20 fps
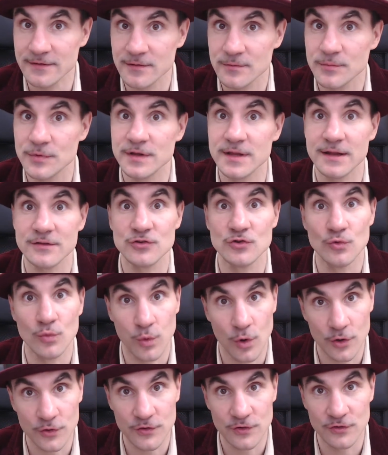but that you
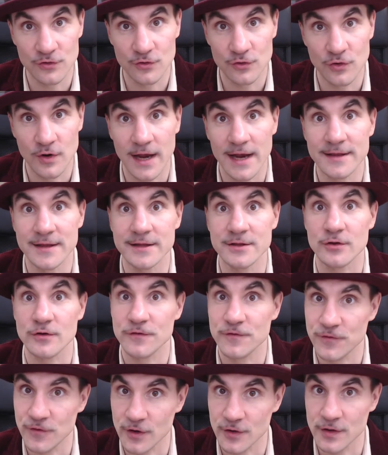want to do and that are
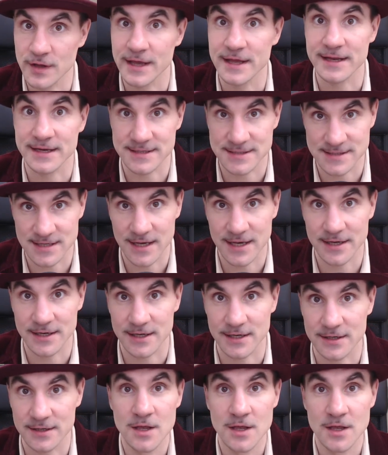fun and exciting.